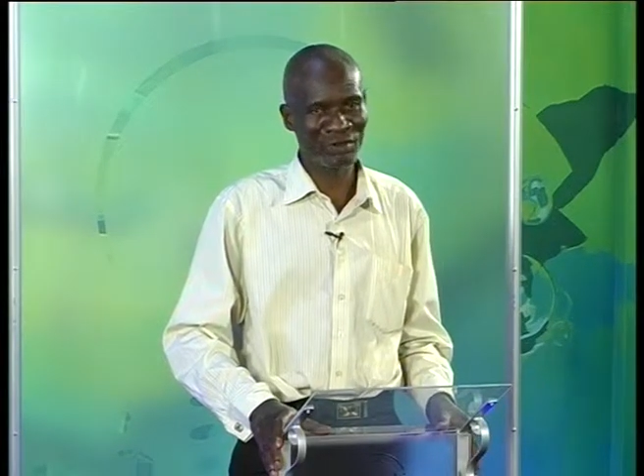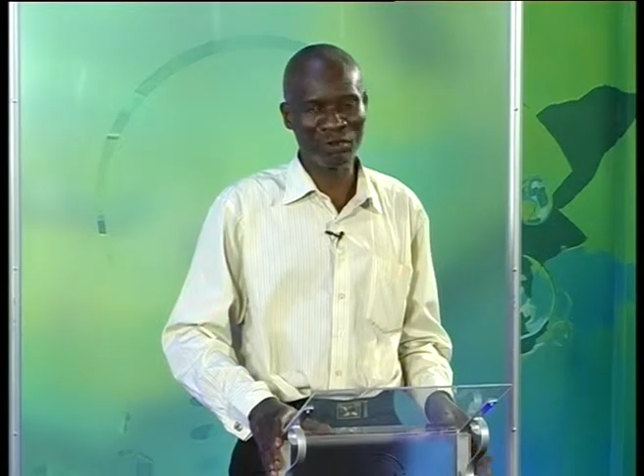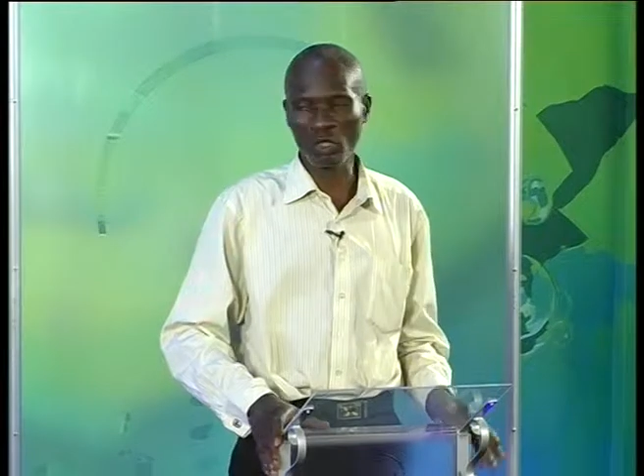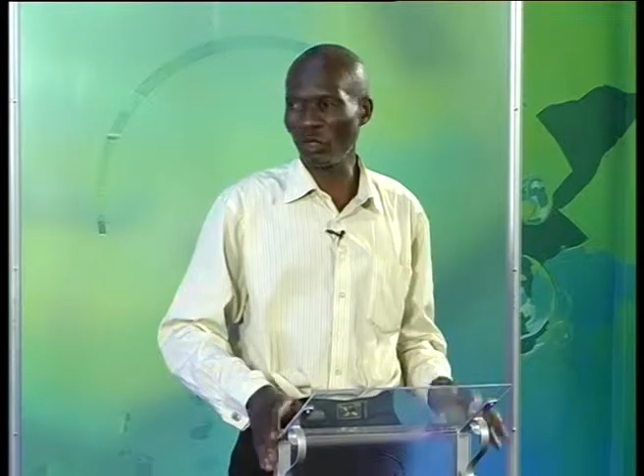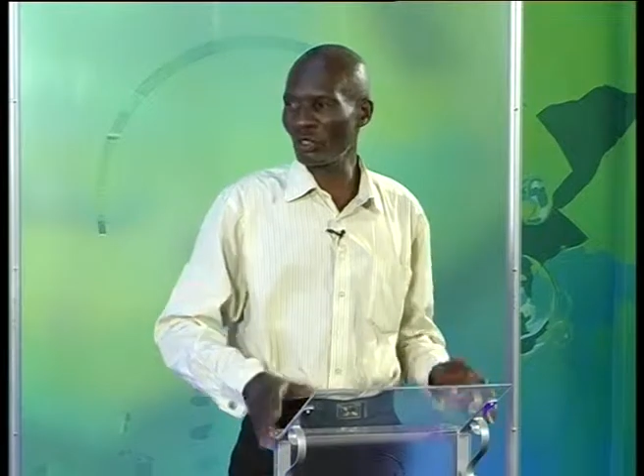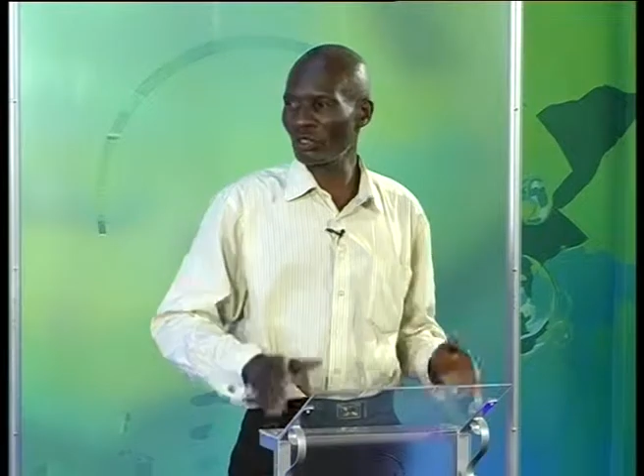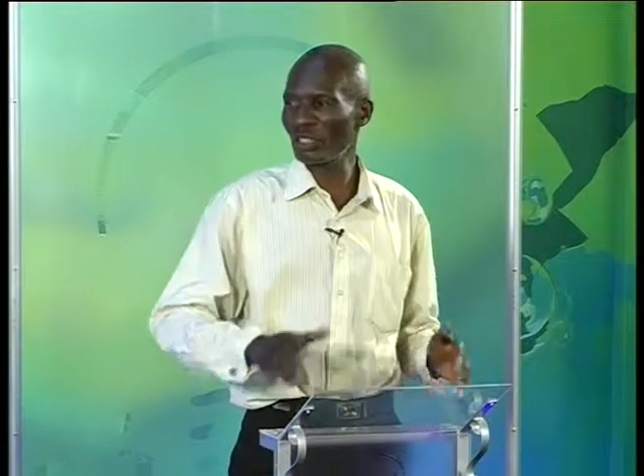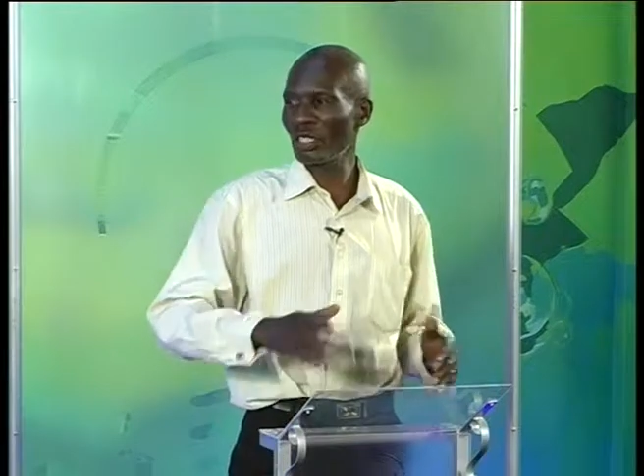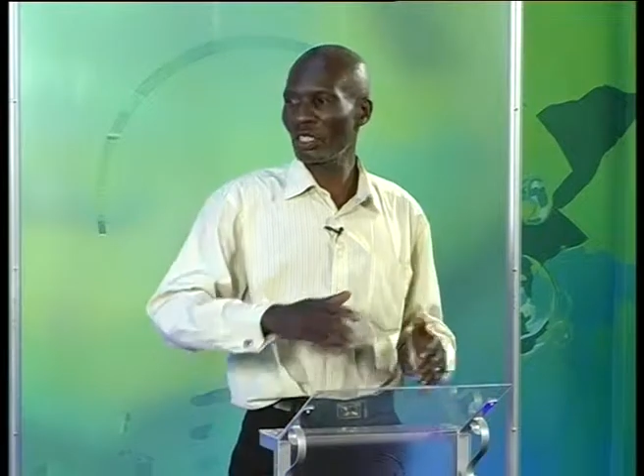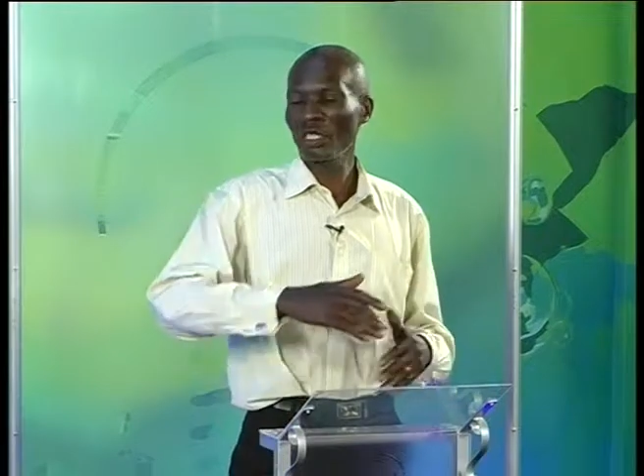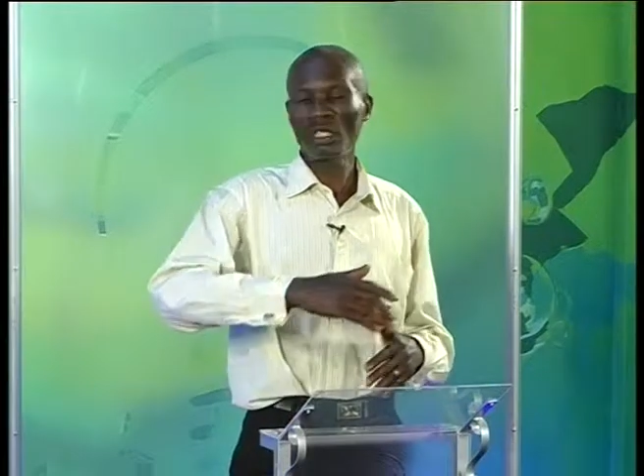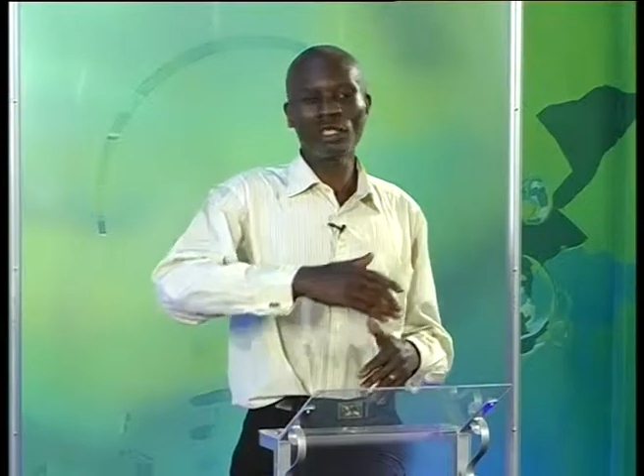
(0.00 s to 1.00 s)
Because
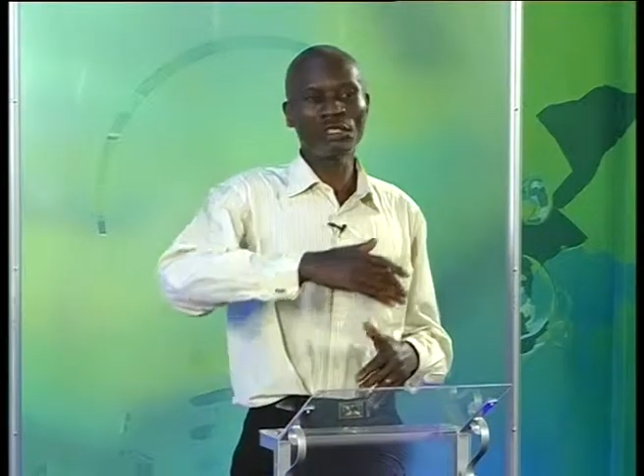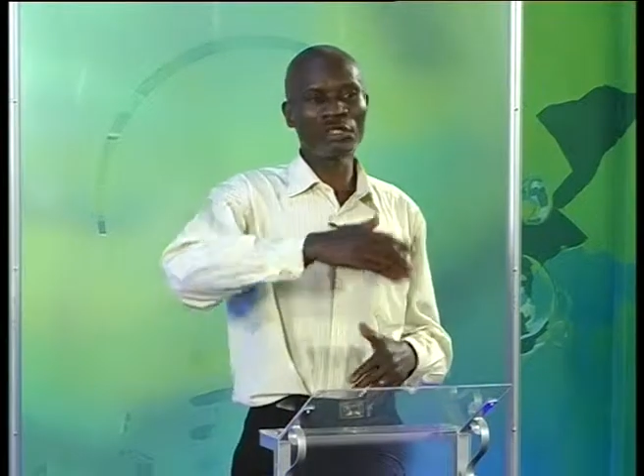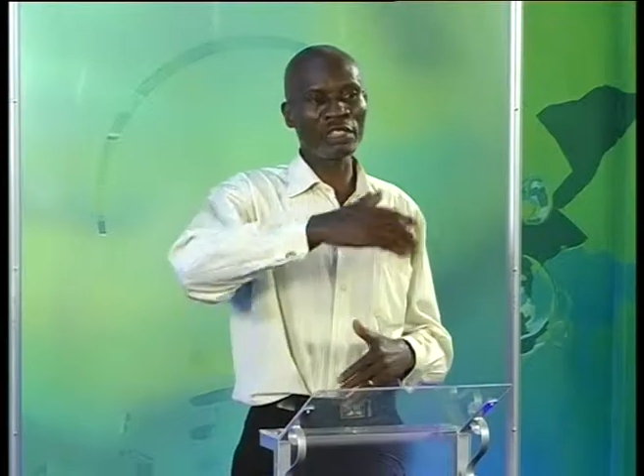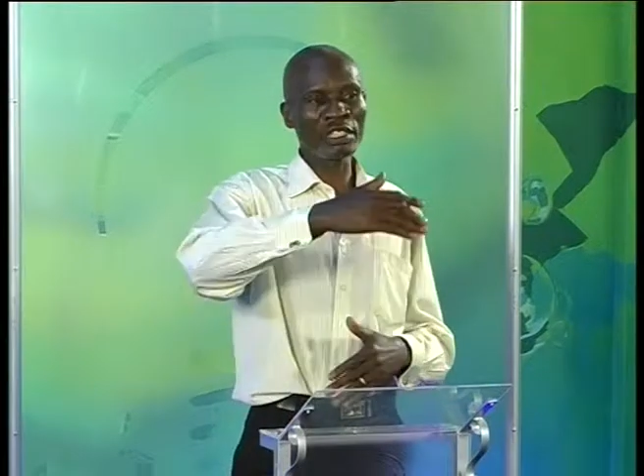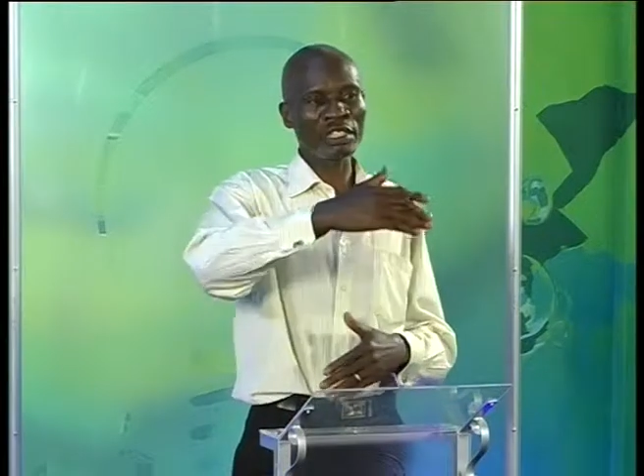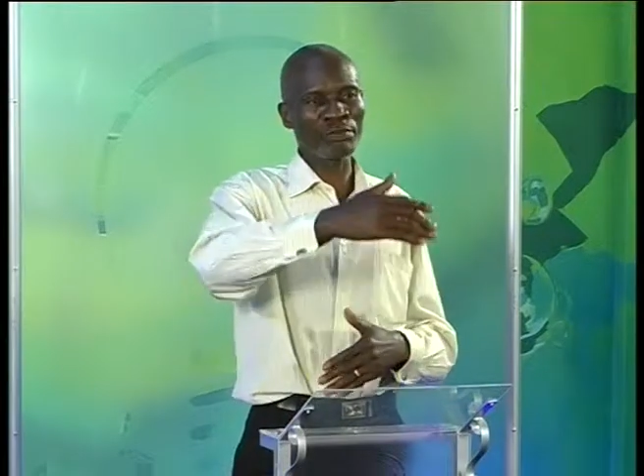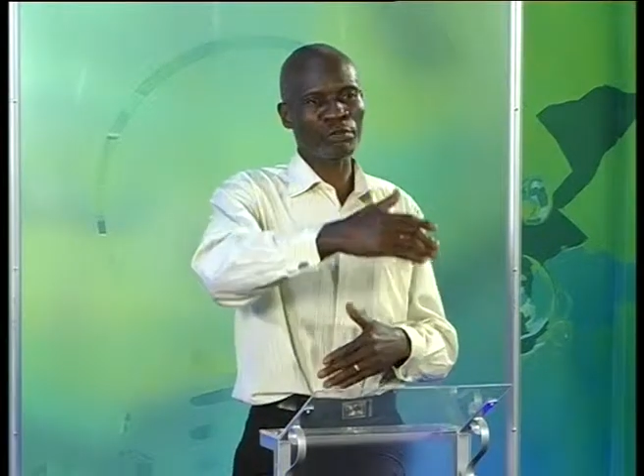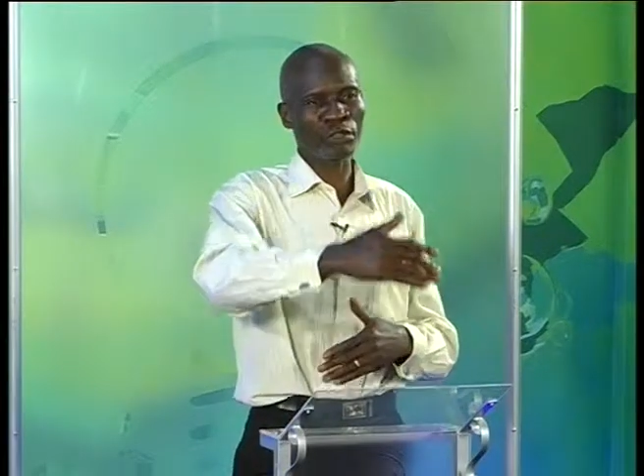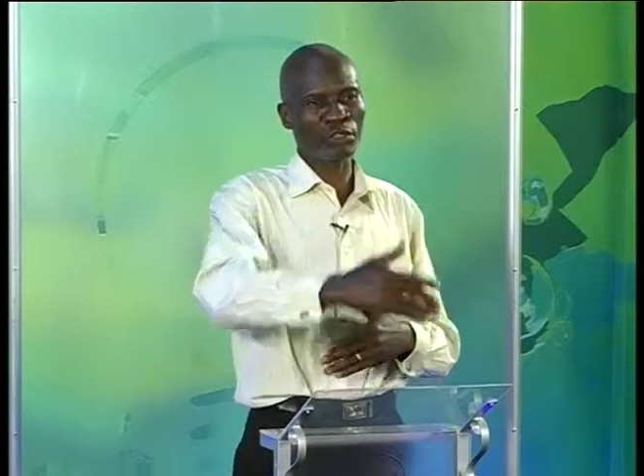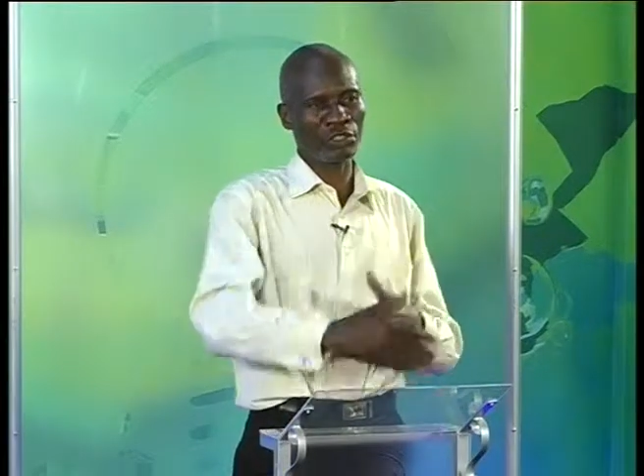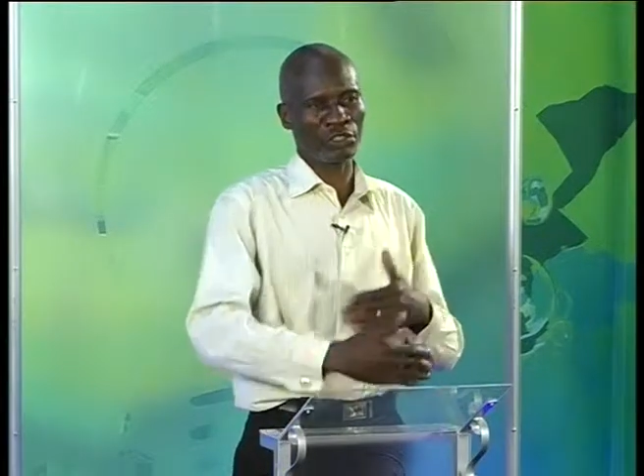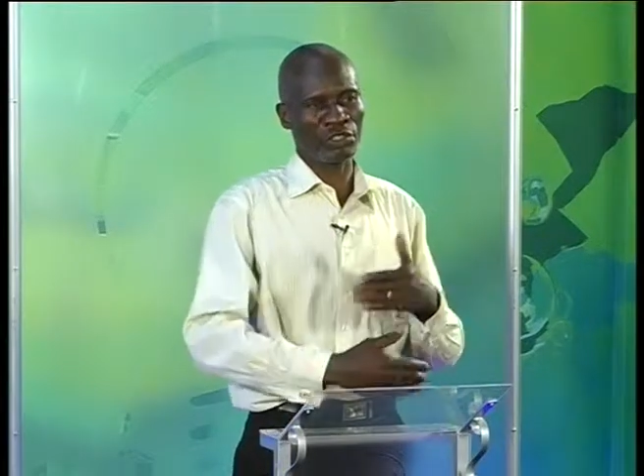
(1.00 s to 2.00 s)
during the
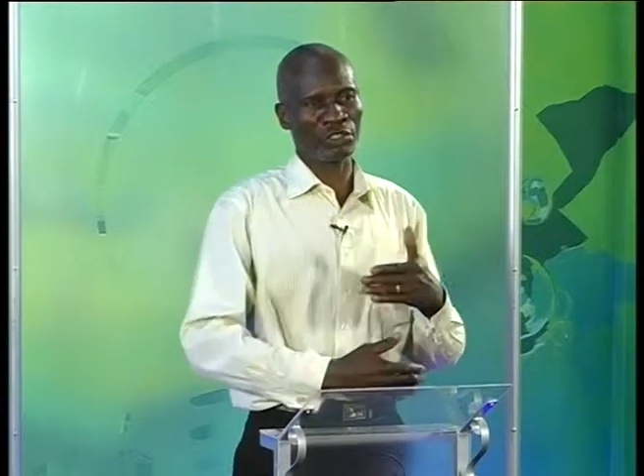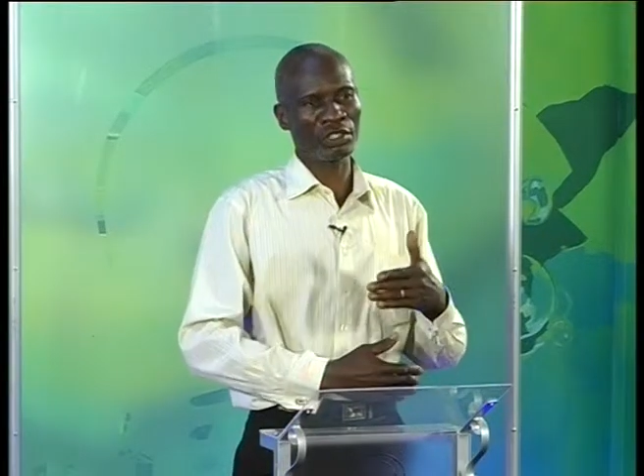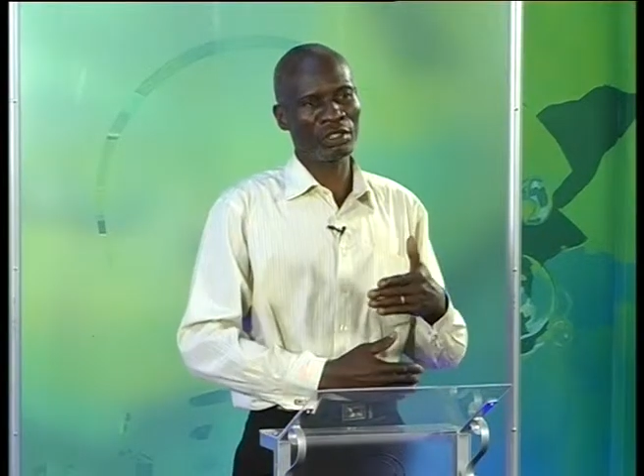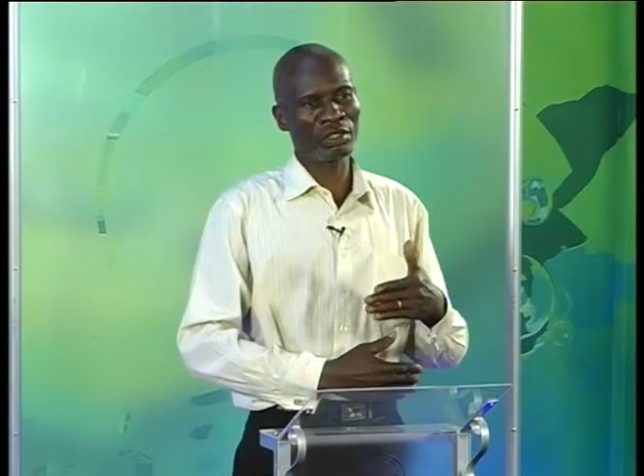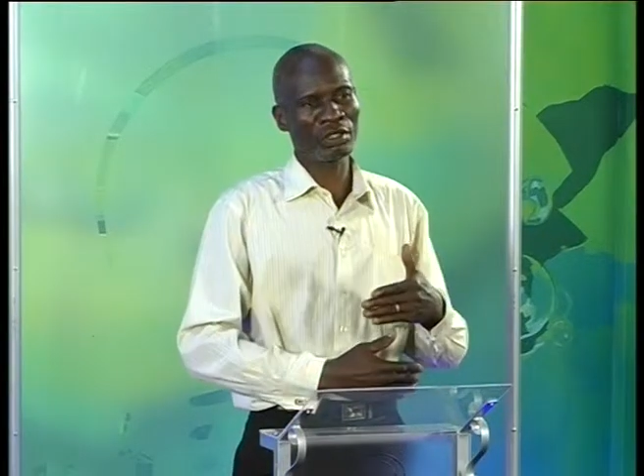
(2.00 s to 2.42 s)
process